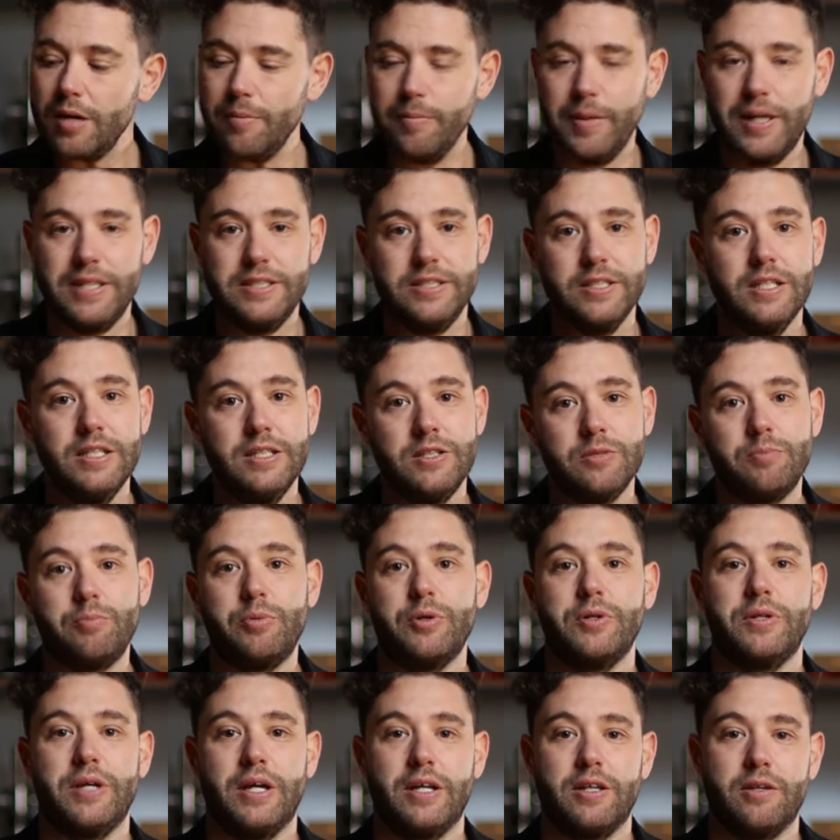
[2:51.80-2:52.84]
basically to
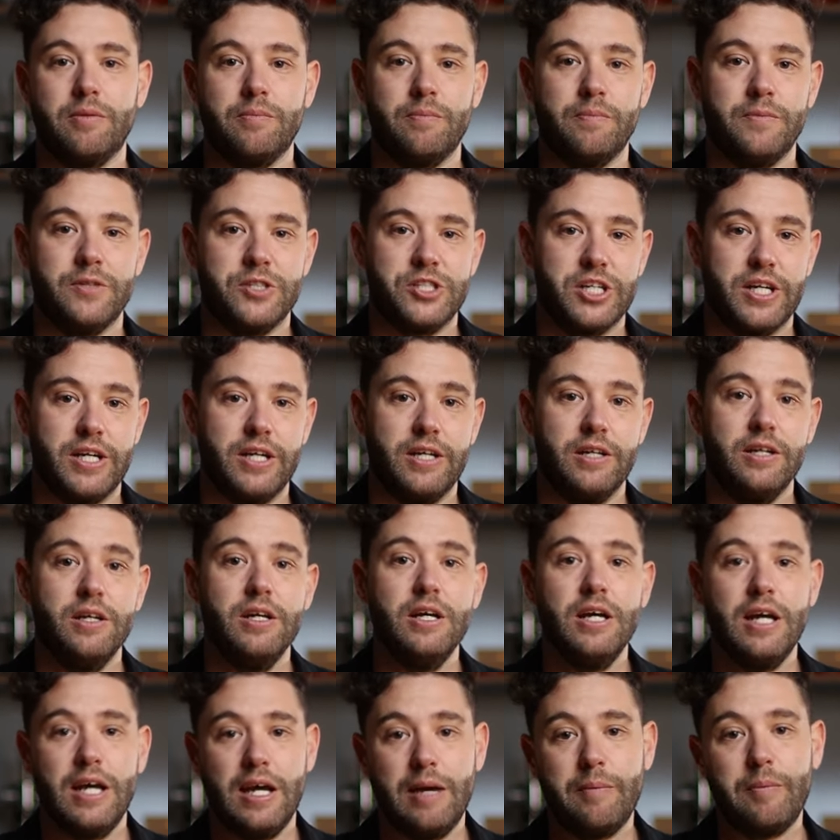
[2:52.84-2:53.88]
protect the machine
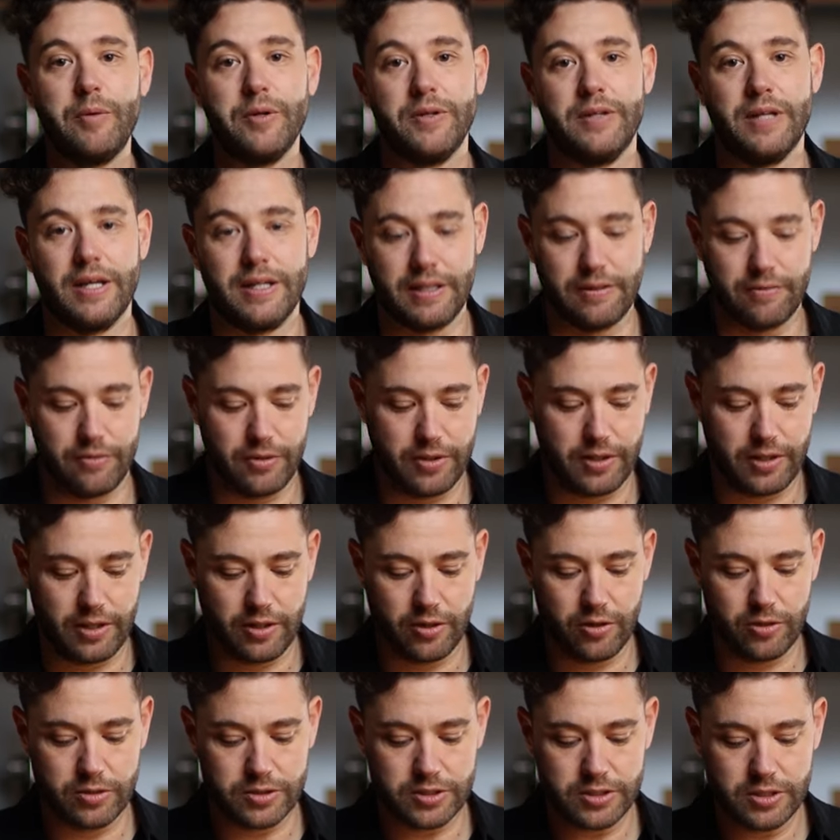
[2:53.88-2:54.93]
and protect
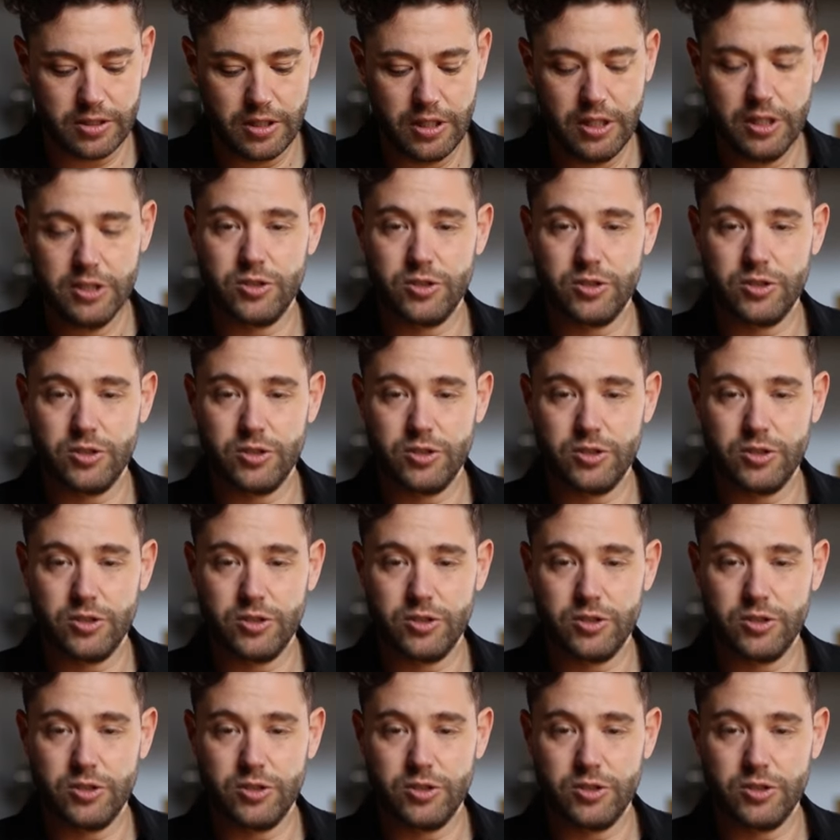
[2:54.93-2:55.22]
everything else.